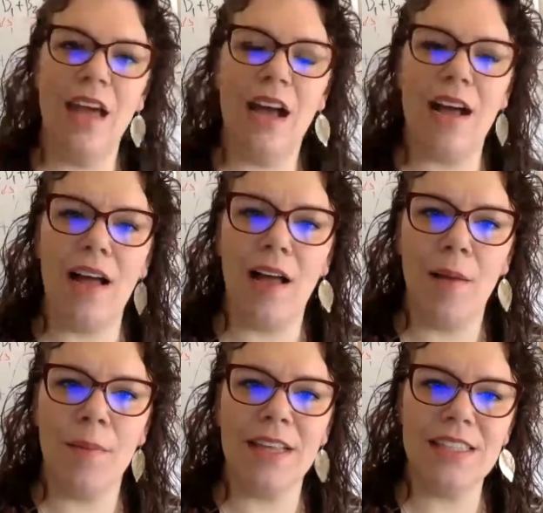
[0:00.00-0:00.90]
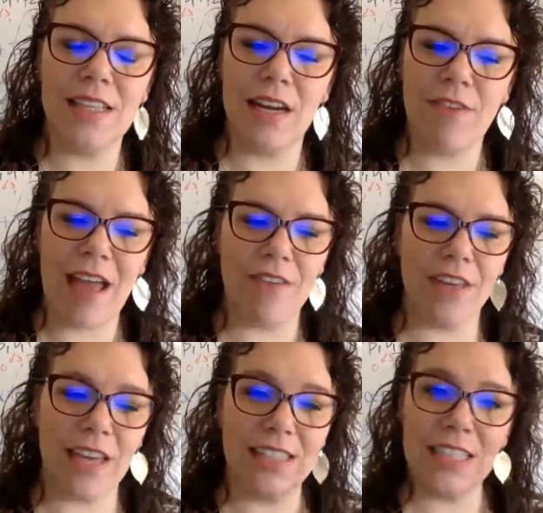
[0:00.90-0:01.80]
Um, instead of
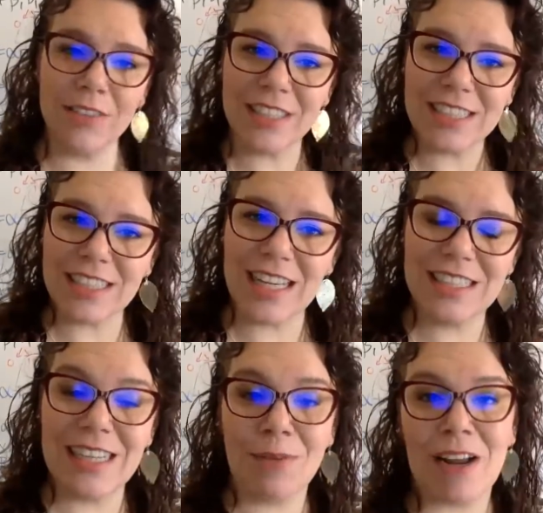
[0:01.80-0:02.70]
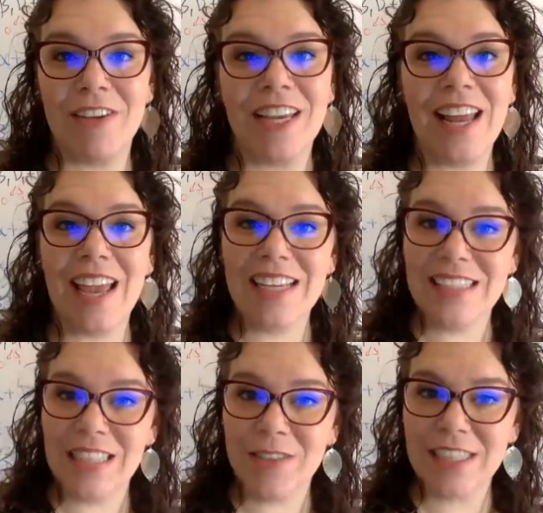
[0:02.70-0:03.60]
having a synchronous class today, we're having an
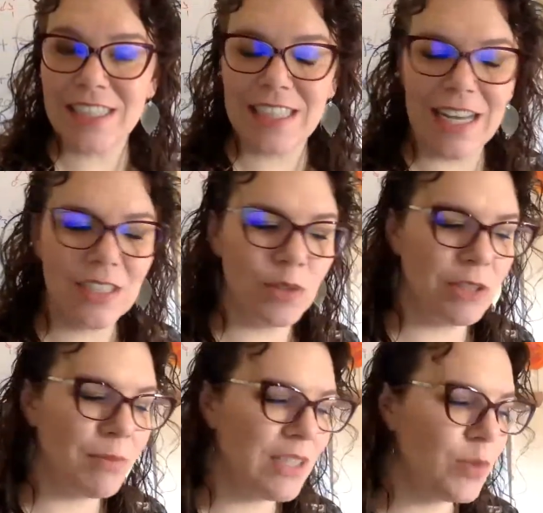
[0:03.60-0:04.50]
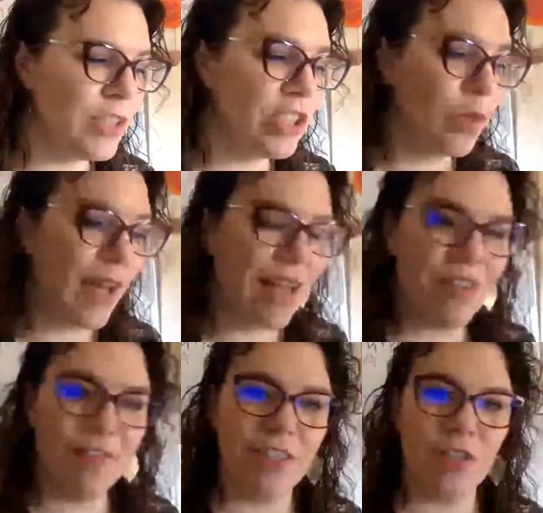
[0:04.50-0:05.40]
asynchronous class, which means we don't have an
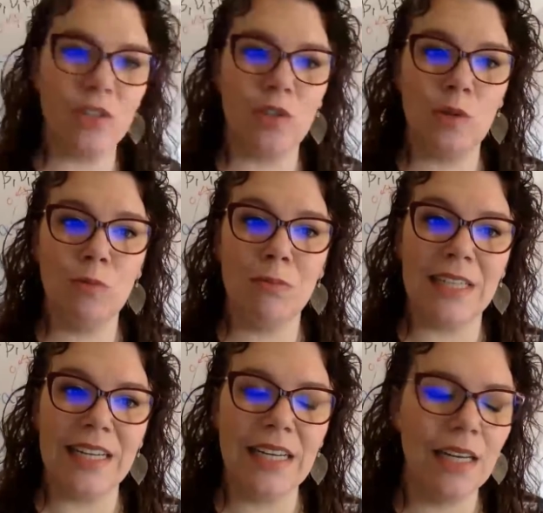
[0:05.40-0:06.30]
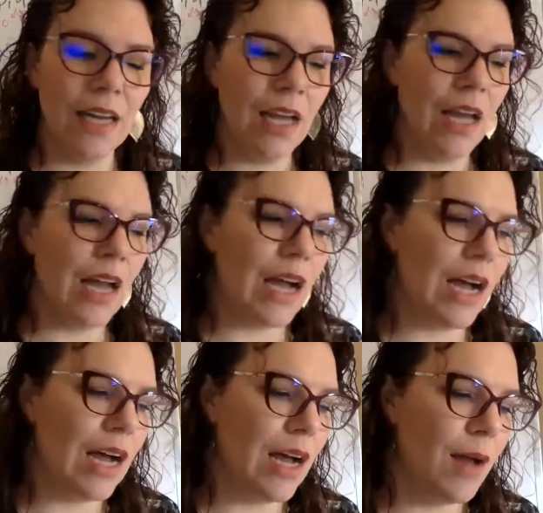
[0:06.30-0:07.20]
official Zoom meeting.
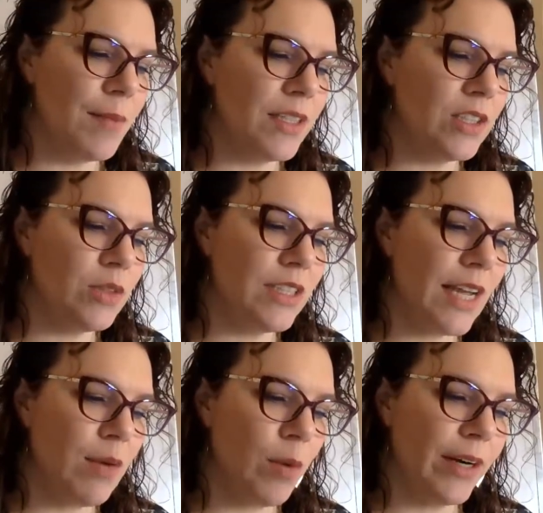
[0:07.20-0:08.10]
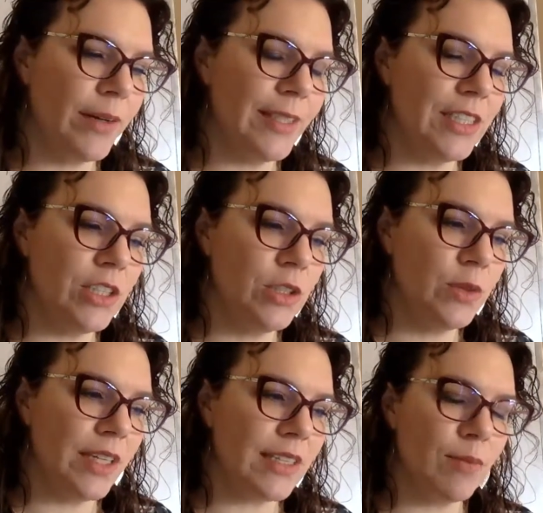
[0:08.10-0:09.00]
Um, and so today what we're going to do
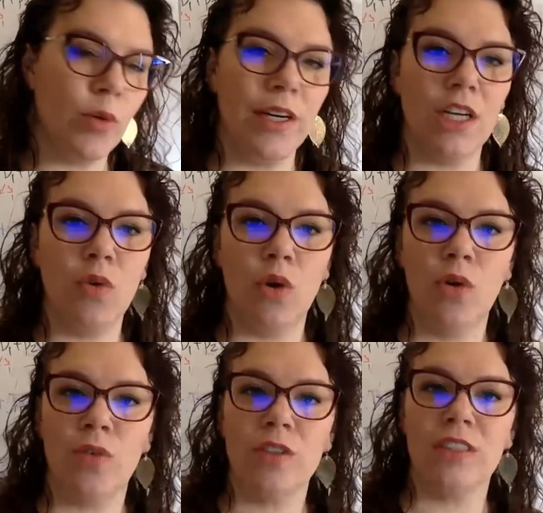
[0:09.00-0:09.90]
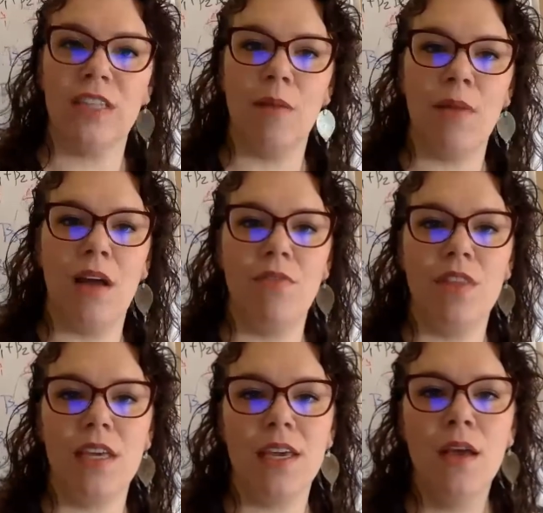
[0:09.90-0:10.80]
is I'm going to go over some of
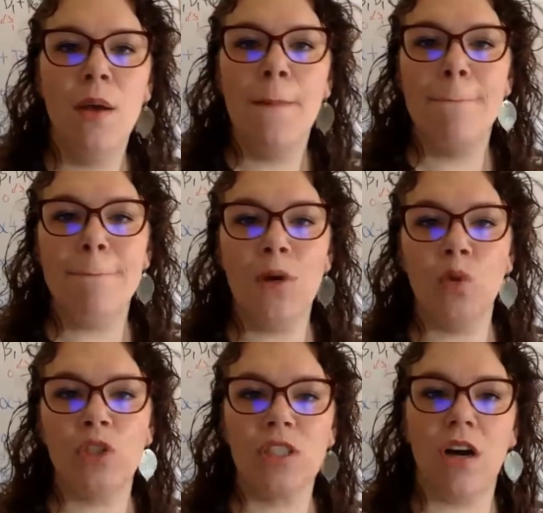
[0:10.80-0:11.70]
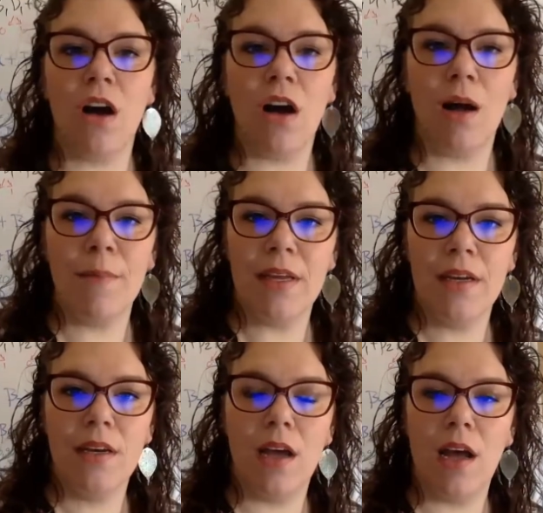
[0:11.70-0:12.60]
the most
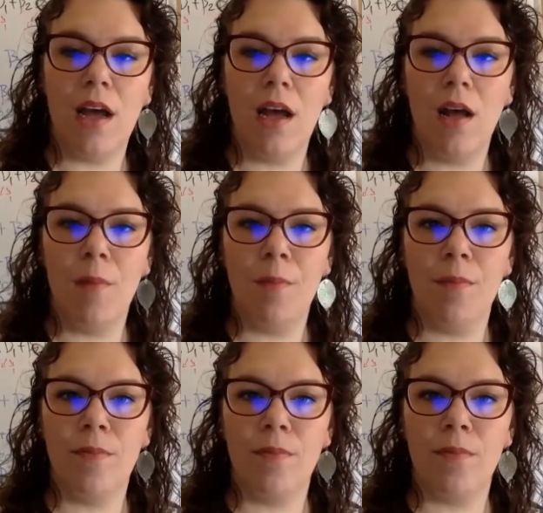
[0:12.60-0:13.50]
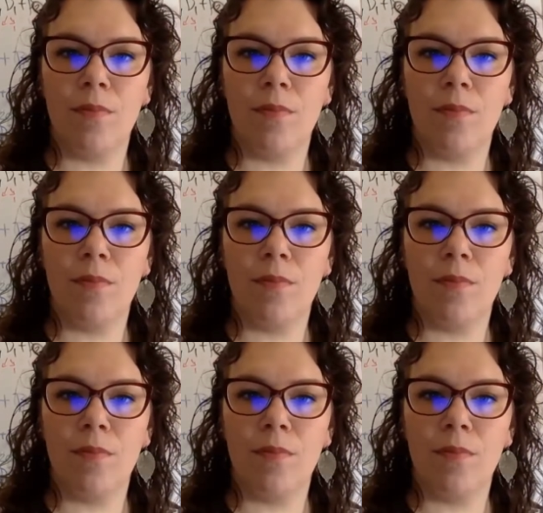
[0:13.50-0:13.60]
common um,